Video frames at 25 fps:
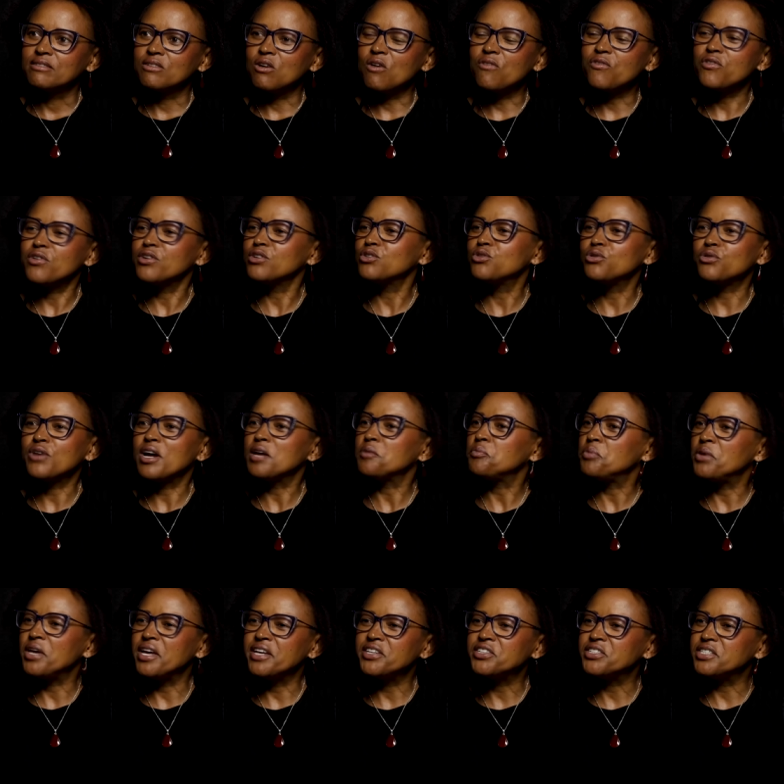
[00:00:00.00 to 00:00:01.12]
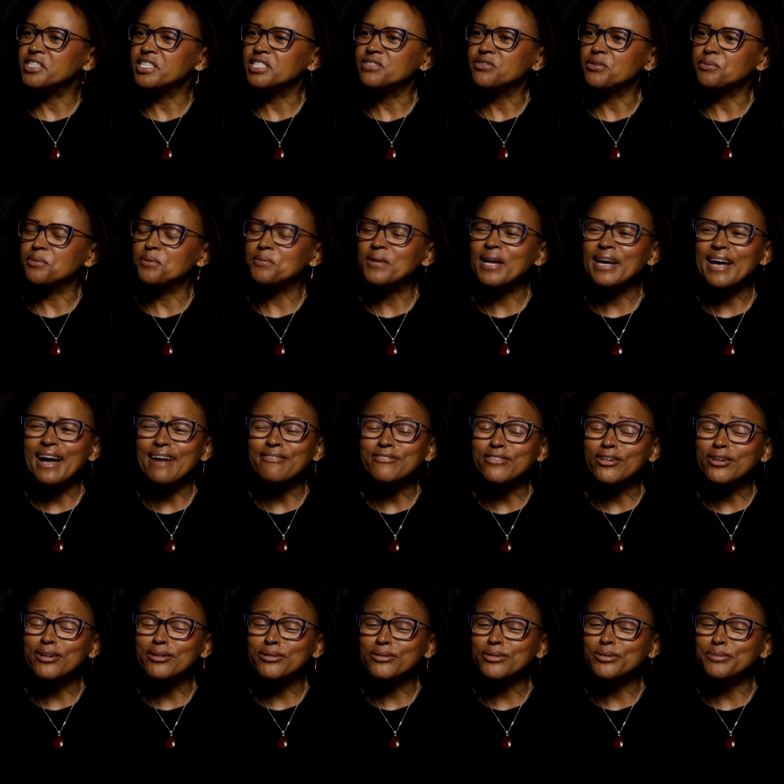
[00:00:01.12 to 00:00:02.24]
offering to write PhDs for me. I'm like, I've
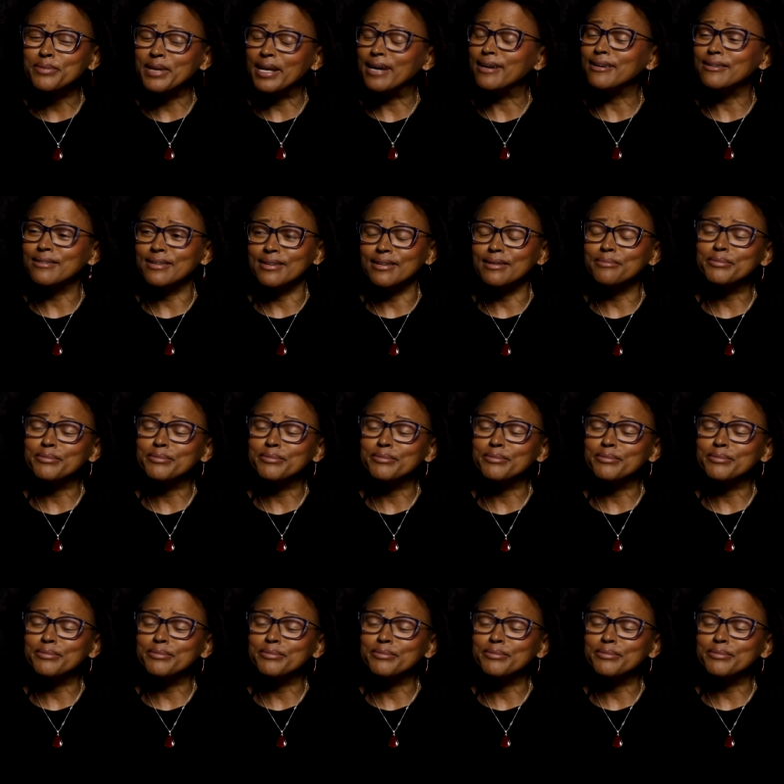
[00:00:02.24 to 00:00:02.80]
got a cum laude.